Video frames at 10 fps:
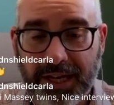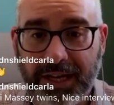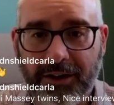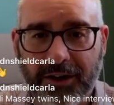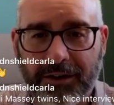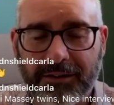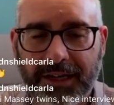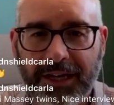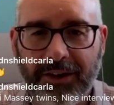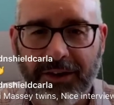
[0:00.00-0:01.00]
in our
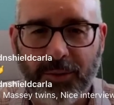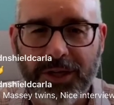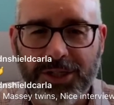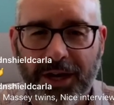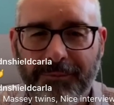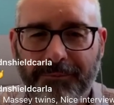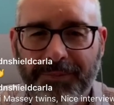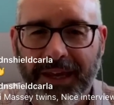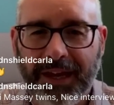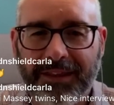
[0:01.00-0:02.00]
in our workshop
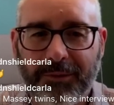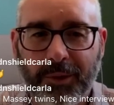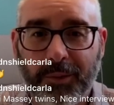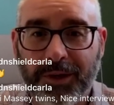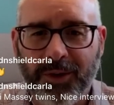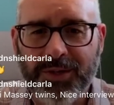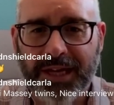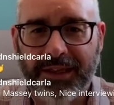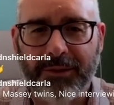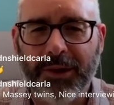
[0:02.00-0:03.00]
and that we weren't
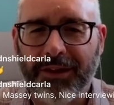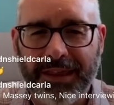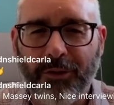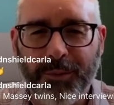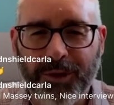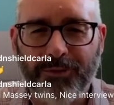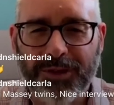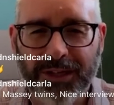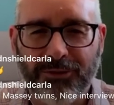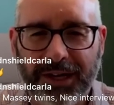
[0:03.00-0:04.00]
using, and then we thought that would be a
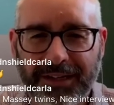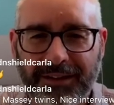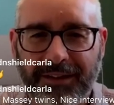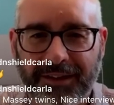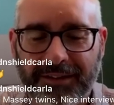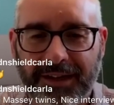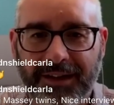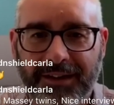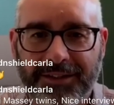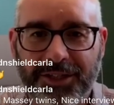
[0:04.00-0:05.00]
really great thing
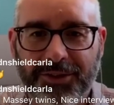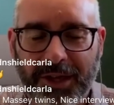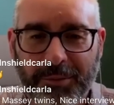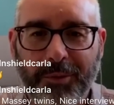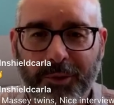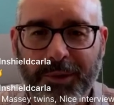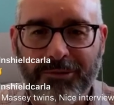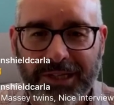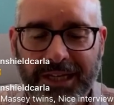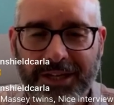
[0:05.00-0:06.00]
uh, to do. That people would be
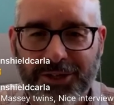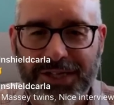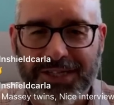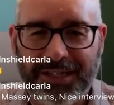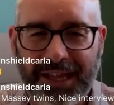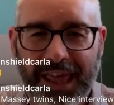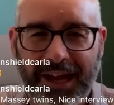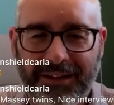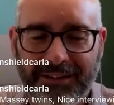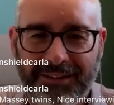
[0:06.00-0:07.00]
really interested in
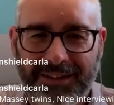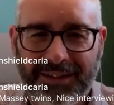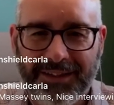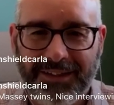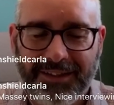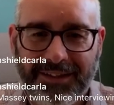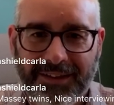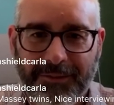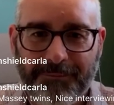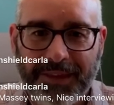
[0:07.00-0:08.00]
that
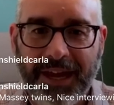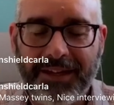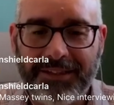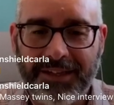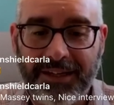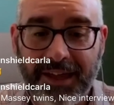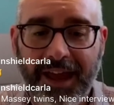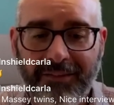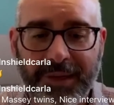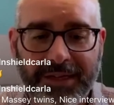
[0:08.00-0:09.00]
and uh, they
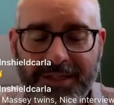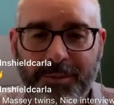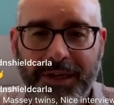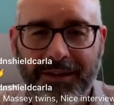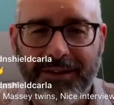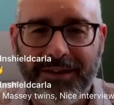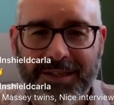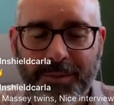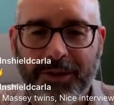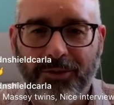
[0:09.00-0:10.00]
have been. It's been
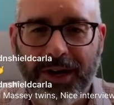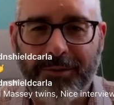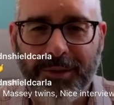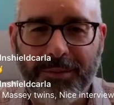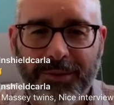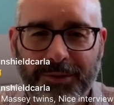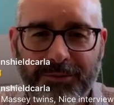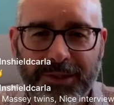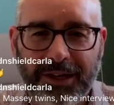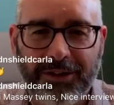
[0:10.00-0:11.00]
it's been great. People are
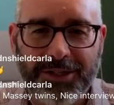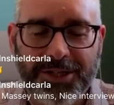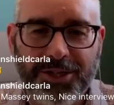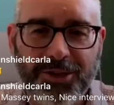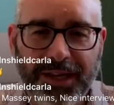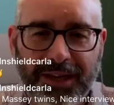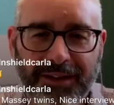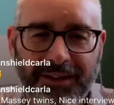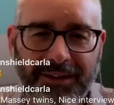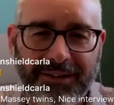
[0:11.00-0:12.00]
really are just tuning
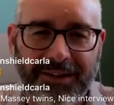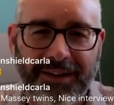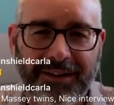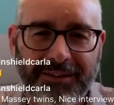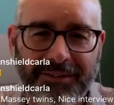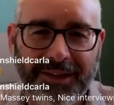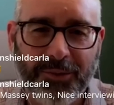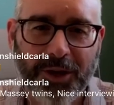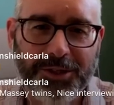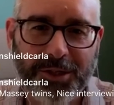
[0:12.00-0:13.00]
in and uh,
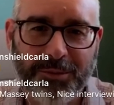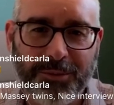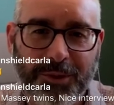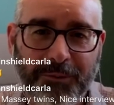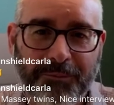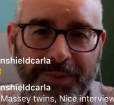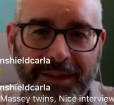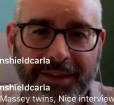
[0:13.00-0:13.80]
and watching Bubo.